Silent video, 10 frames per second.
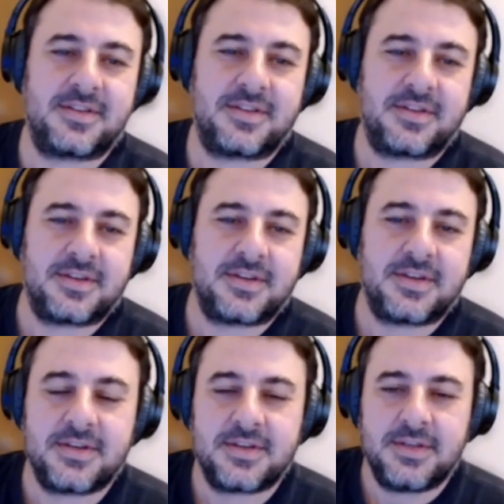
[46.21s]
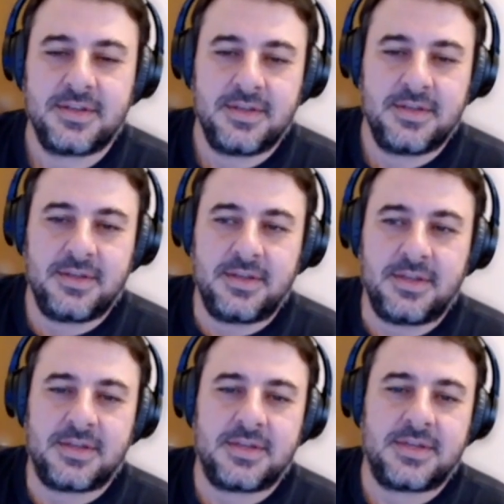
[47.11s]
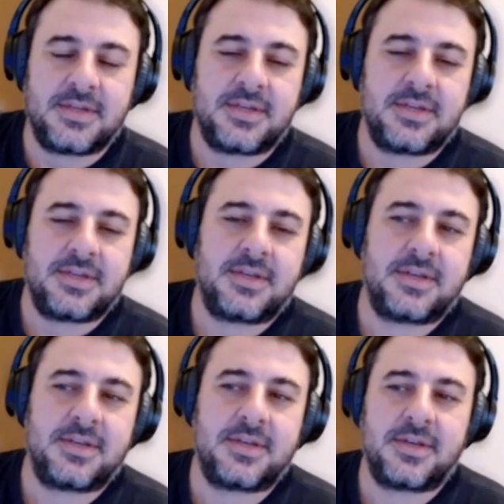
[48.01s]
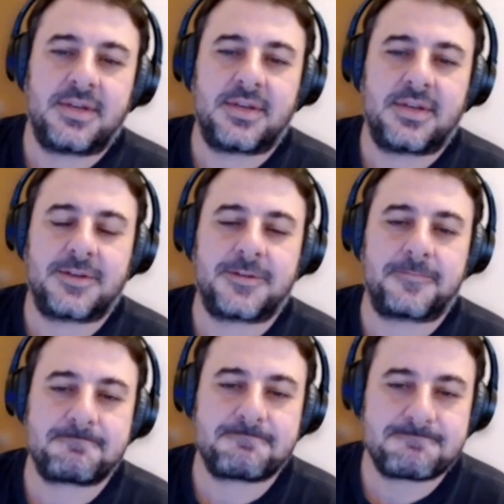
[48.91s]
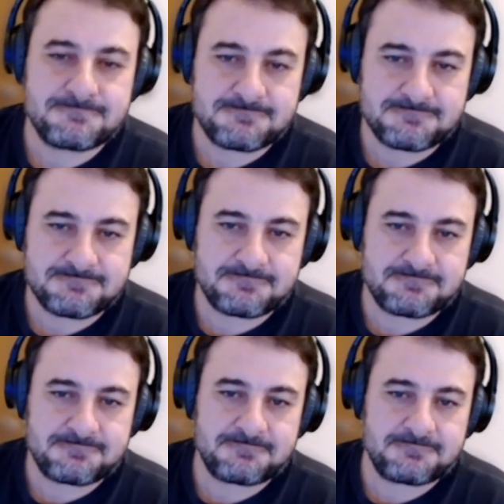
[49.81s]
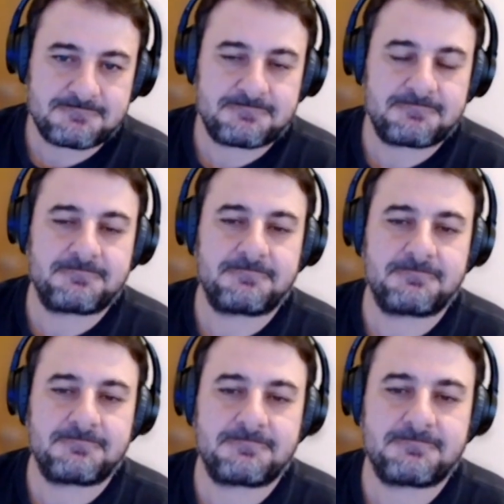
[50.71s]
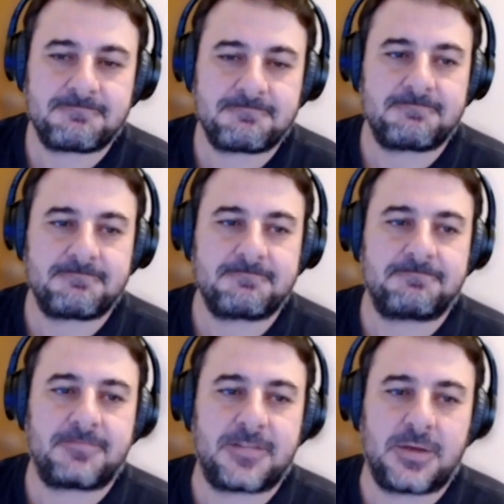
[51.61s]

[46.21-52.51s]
(silent)